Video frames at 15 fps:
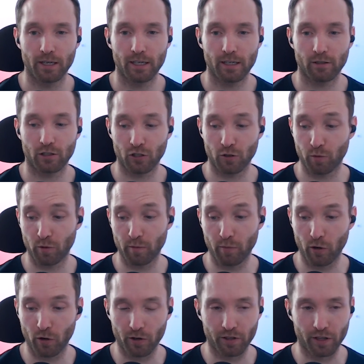super
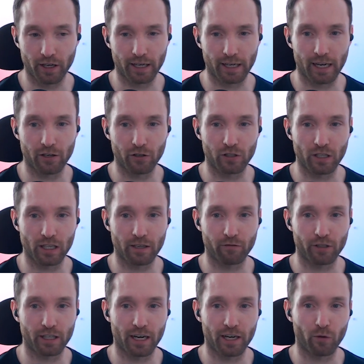important that, again, you're
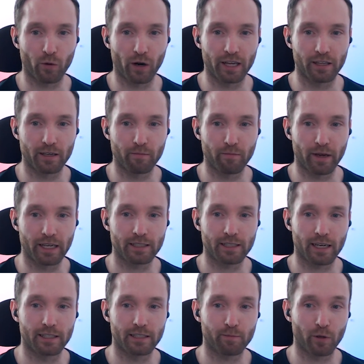delivering that in a way that makes
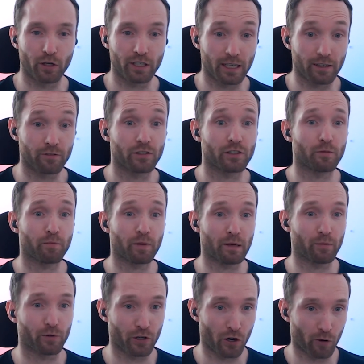sense but gives the
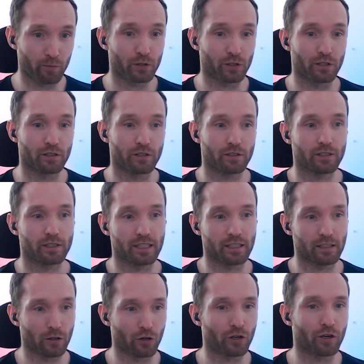people the option to
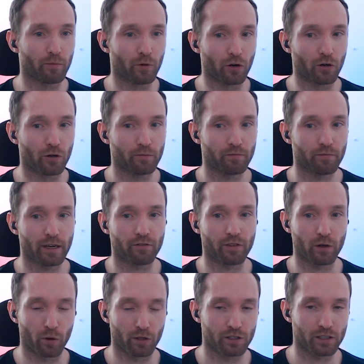look at more if
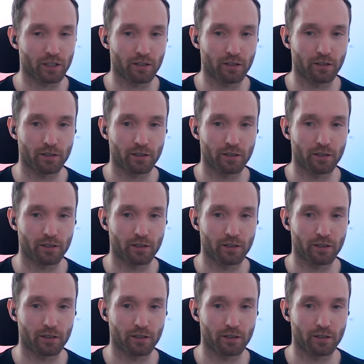they want to.